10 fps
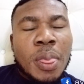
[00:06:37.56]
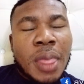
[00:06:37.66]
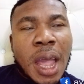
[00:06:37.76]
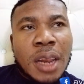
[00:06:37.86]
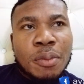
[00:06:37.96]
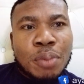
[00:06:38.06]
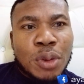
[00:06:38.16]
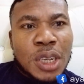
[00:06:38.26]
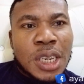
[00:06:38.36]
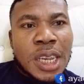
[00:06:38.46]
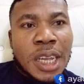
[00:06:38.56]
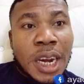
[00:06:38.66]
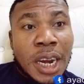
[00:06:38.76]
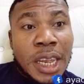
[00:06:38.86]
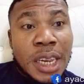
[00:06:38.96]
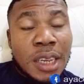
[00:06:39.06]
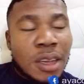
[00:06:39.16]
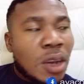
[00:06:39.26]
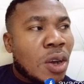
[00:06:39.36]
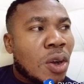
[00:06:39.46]
then put it in a clean
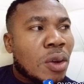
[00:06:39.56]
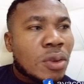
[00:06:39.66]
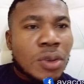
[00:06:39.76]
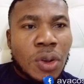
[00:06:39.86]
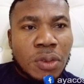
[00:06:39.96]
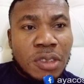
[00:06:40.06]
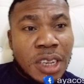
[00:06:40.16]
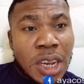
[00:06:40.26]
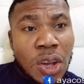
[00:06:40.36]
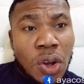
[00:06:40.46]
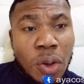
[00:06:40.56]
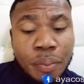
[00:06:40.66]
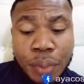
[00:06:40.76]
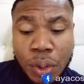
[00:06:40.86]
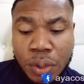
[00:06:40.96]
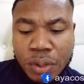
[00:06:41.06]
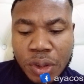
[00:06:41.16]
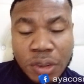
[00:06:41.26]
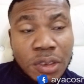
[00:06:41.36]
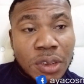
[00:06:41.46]
container or bowl,
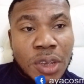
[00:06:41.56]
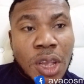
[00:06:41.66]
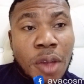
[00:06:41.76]
because